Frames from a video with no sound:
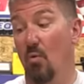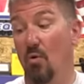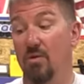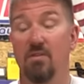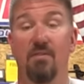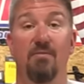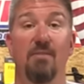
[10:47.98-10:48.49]
more
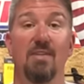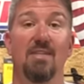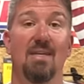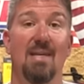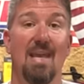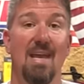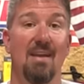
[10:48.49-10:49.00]

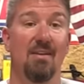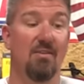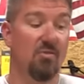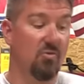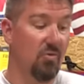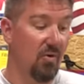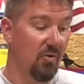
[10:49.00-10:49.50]
sophisticated
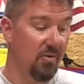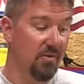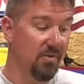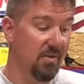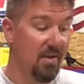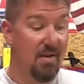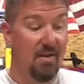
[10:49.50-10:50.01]

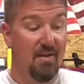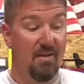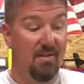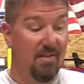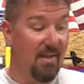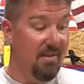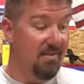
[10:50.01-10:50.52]
controls
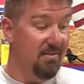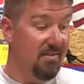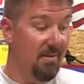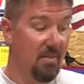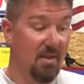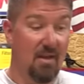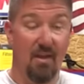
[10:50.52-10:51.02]
than
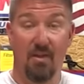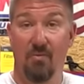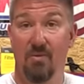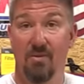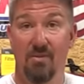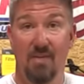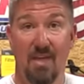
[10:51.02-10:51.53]
some of the other
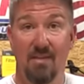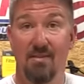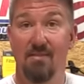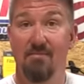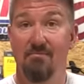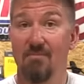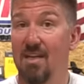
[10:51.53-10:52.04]
ones. That
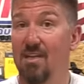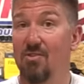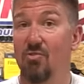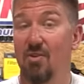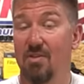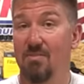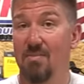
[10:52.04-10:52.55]

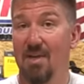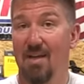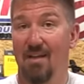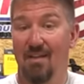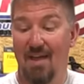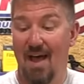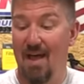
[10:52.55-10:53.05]
interests me
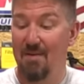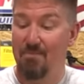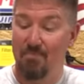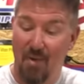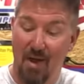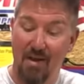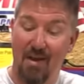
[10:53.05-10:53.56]
a
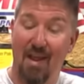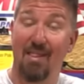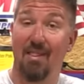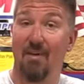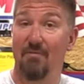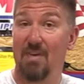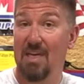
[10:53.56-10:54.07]
lot, but
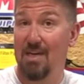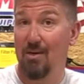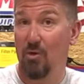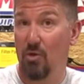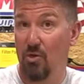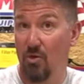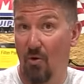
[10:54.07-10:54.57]
I'd love to
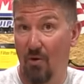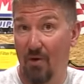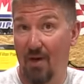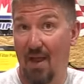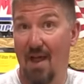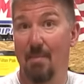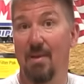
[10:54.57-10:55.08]
hear your
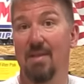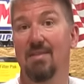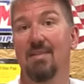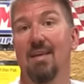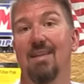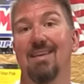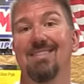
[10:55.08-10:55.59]

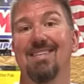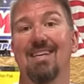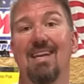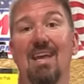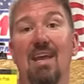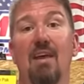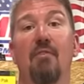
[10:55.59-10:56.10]
comments on this.
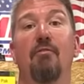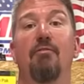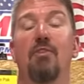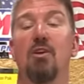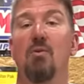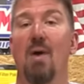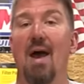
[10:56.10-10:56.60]
And if
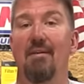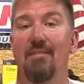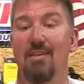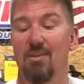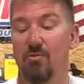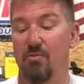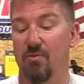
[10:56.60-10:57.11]
you have a
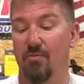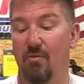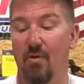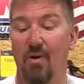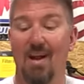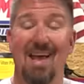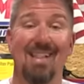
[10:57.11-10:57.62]
use
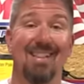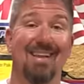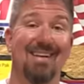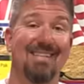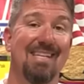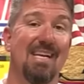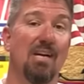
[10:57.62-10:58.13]
for it, I'd
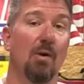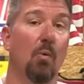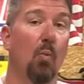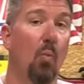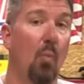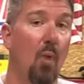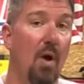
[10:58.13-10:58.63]
like to hear
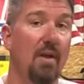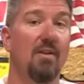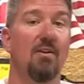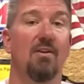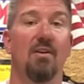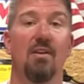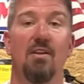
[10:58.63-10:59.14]
what
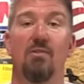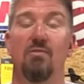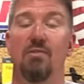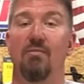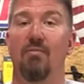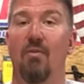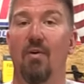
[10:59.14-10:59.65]
you're gonna use
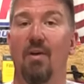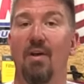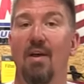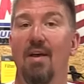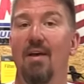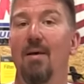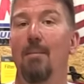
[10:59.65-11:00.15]
it for.
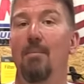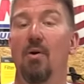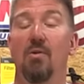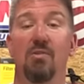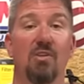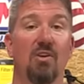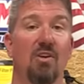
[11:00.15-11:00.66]

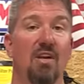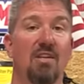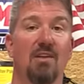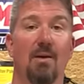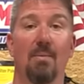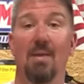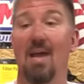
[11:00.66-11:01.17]
Most of you are gonna
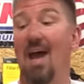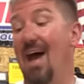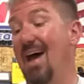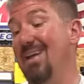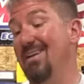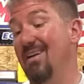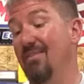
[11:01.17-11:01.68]
tell me,
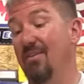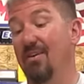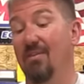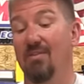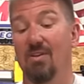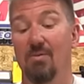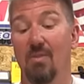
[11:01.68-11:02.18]
I'd never
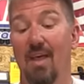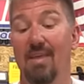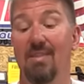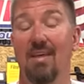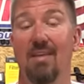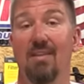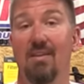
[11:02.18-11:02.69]
even
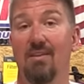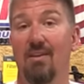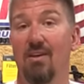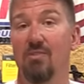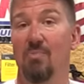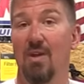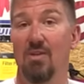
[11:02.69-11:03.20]
let that thing
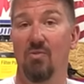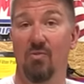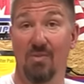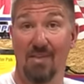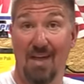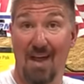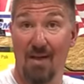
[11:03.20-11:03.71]
touch my
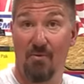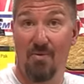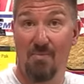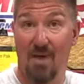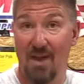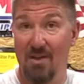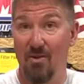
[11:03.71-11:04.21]
tools, and I
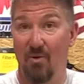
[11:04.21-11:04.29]
wouldn't mind